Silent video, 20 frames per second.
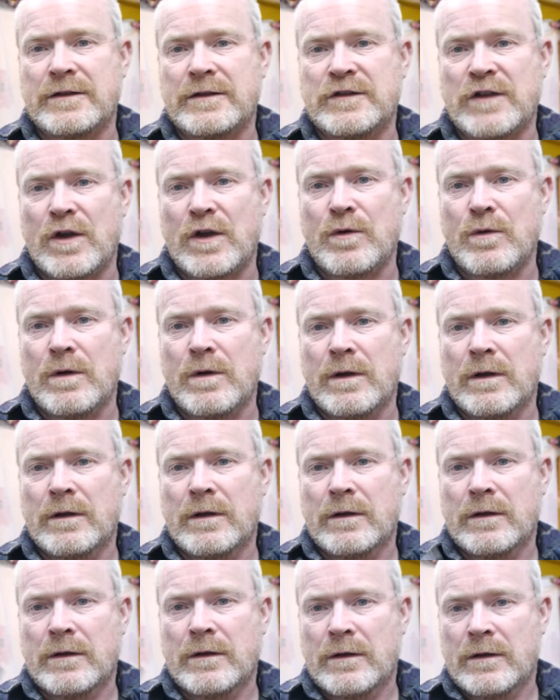toe
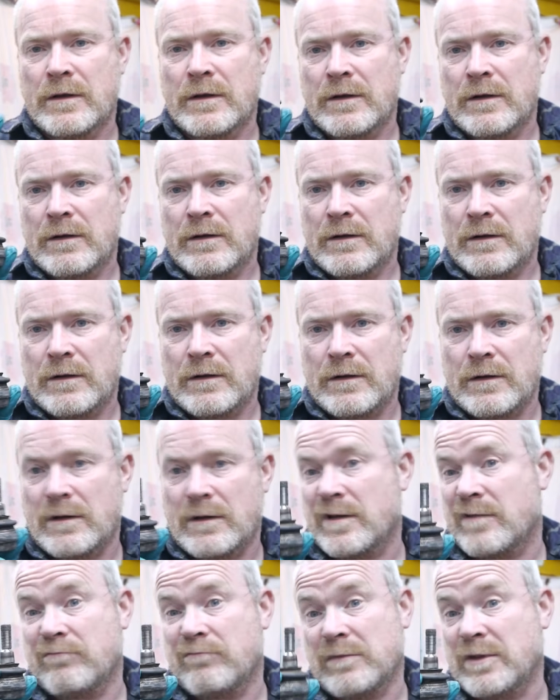
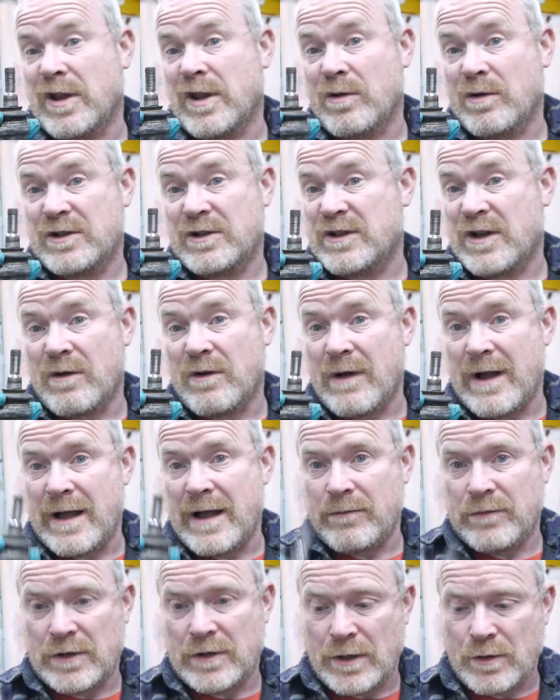lower toe
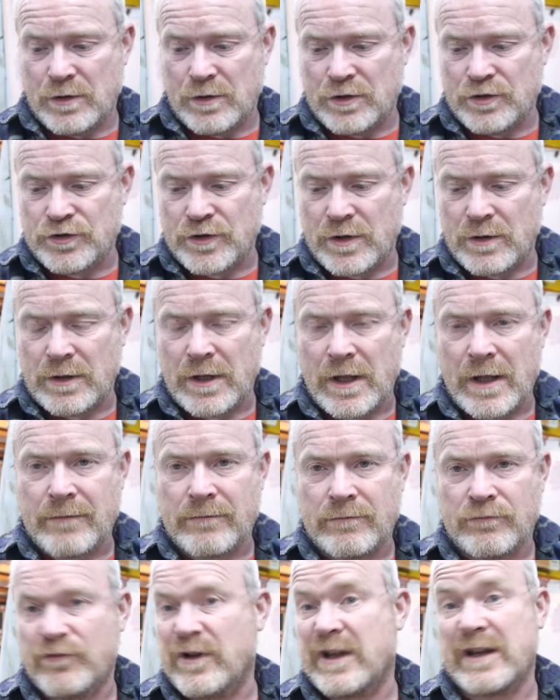arm, lower control
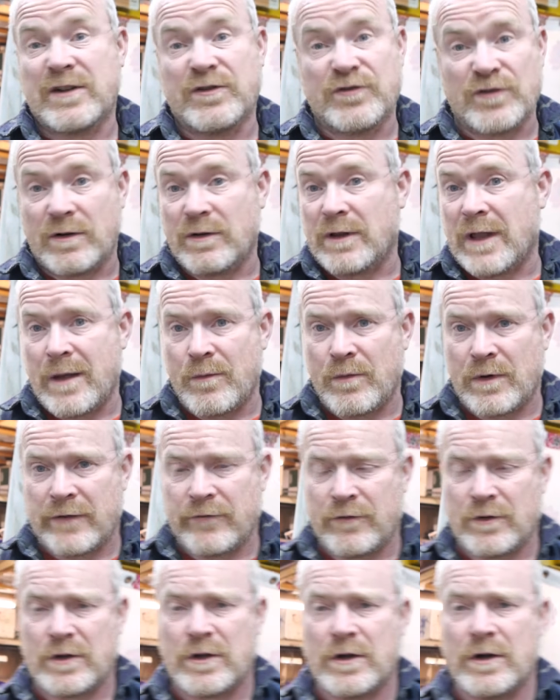arm, rear control arm,
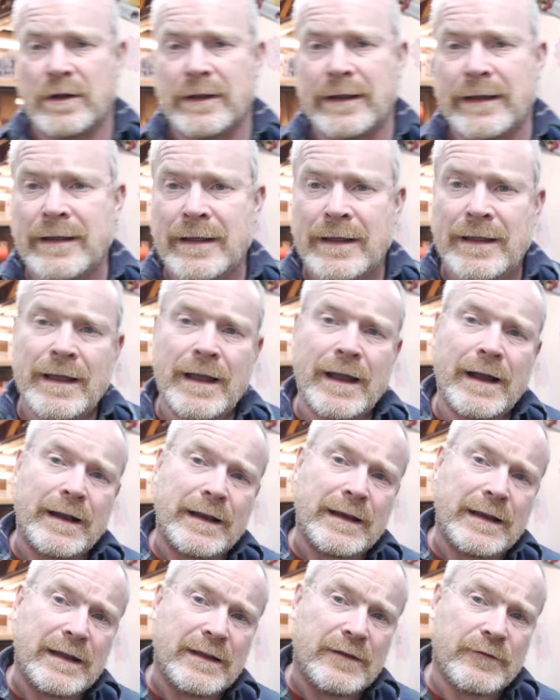whatever you want to call it. I'm
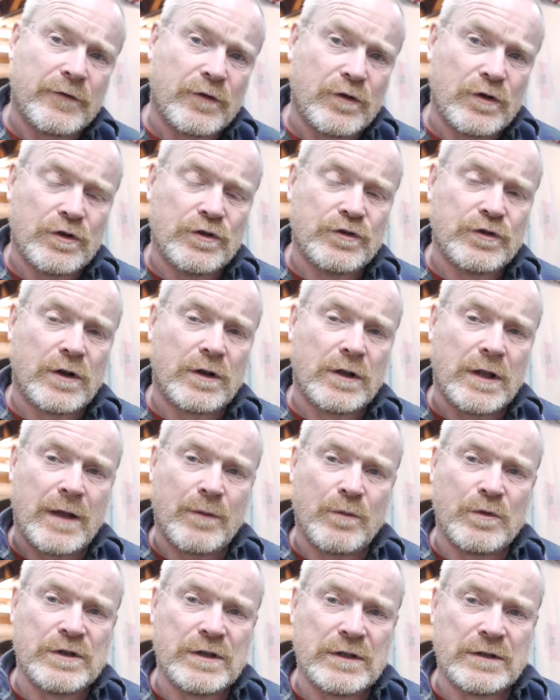going to need the front control
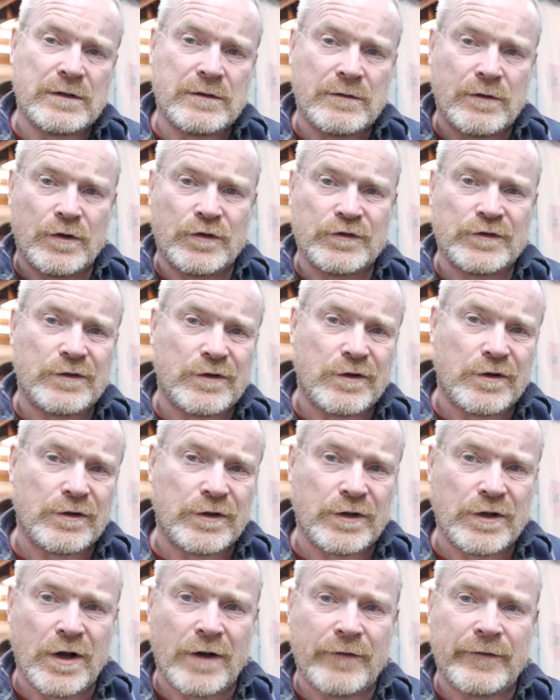arm, which is also
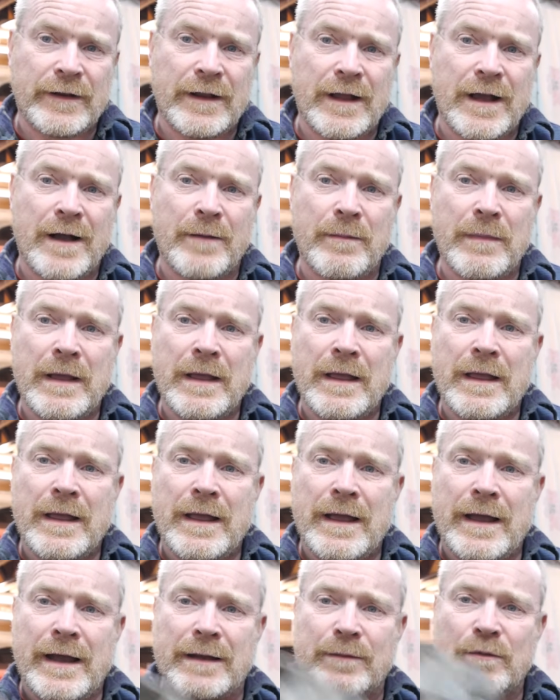called the coffin arm,
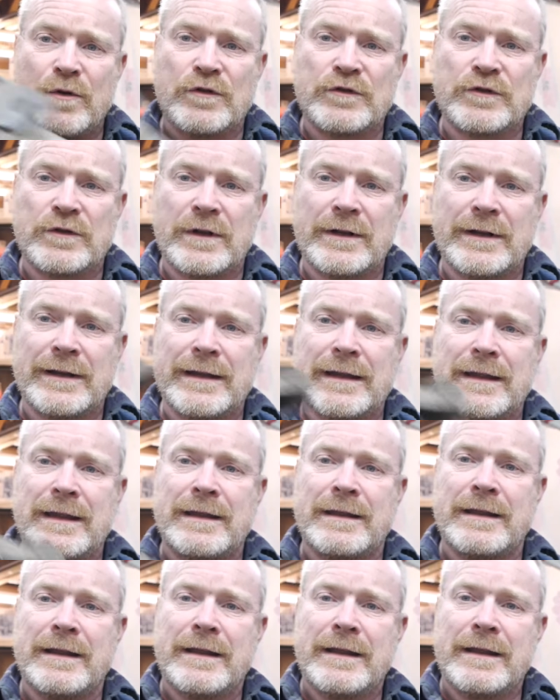and I'm also going to
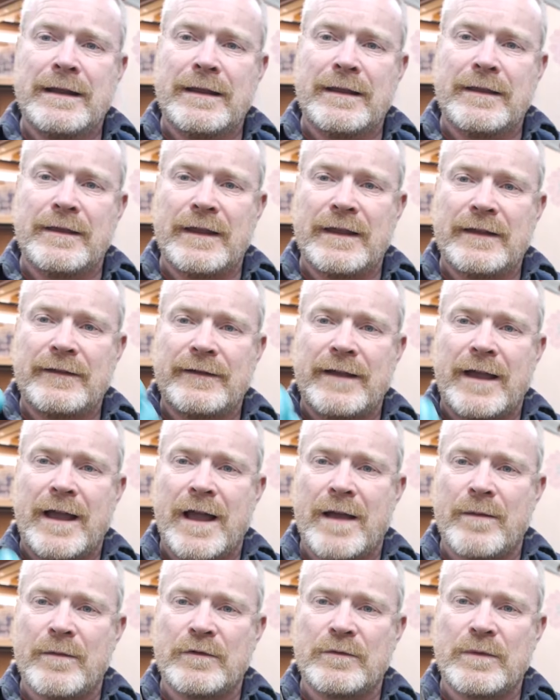need this
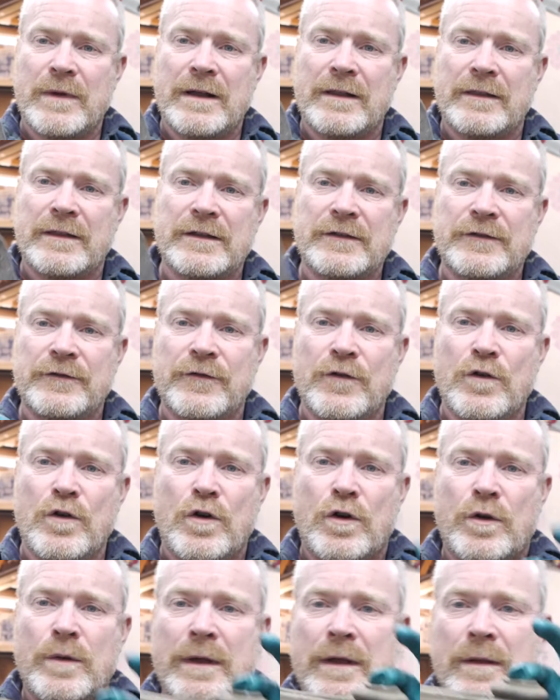arm as well, this
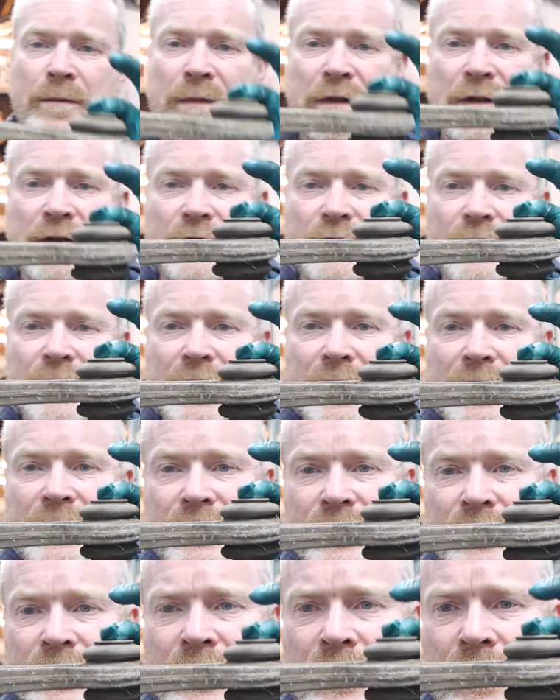fork, because
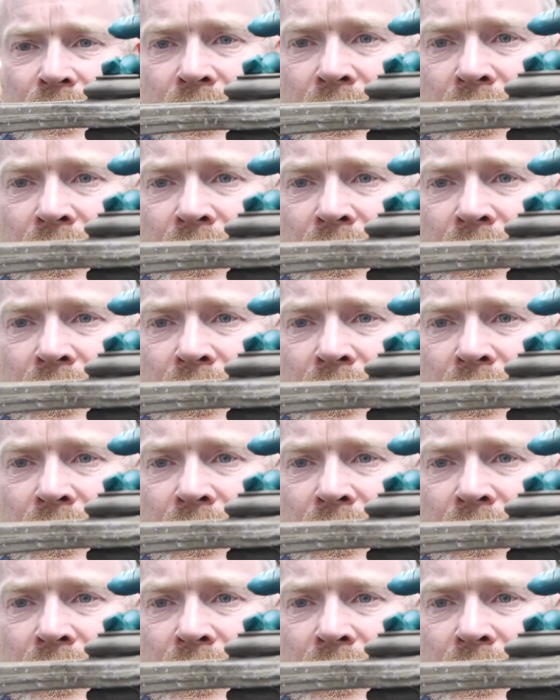this,